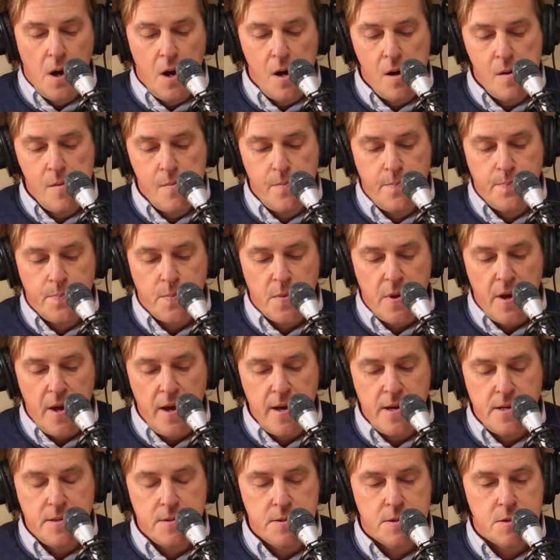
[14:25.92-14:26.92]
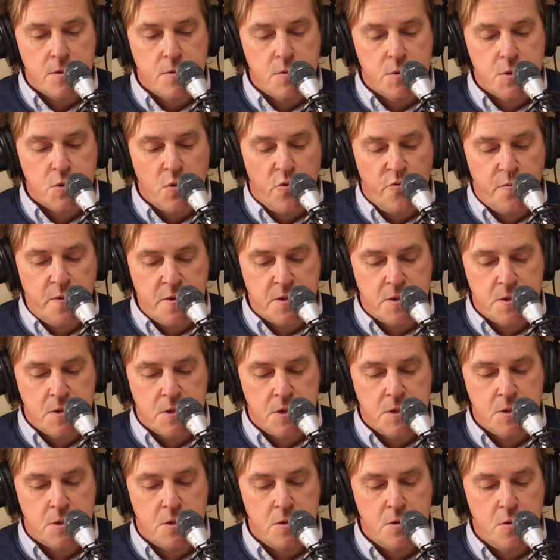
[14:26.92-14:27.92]
and the sort of
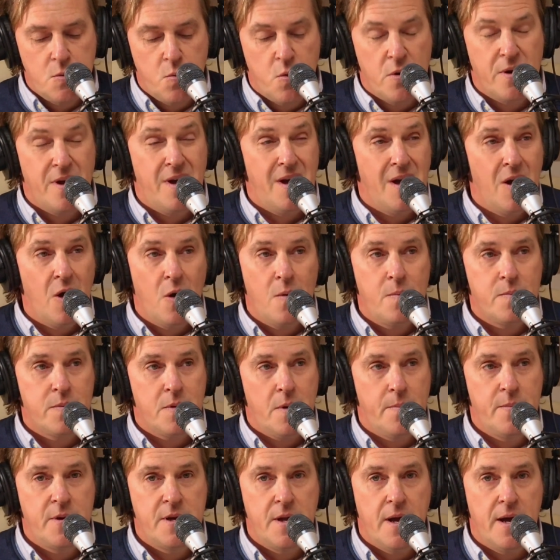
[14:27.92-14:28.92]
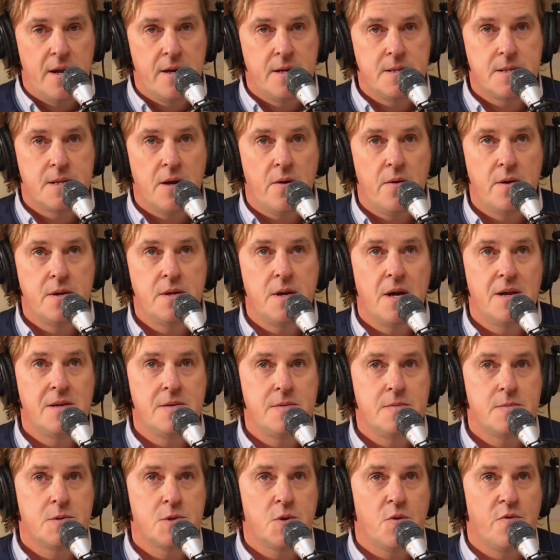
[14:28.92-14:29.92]
businesses that you want to help, I mean, and is there
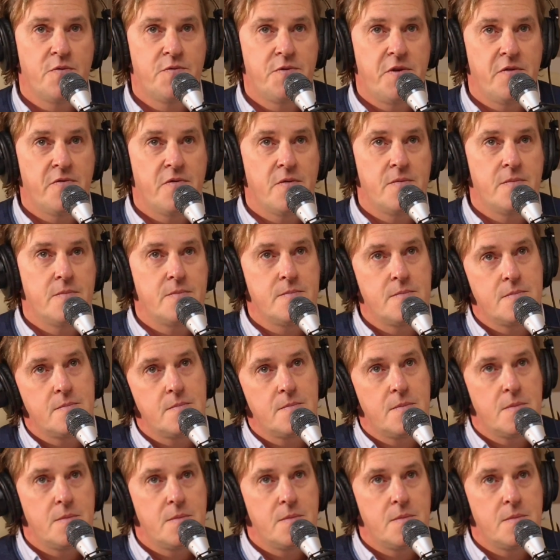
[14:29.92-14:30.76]
any sort of different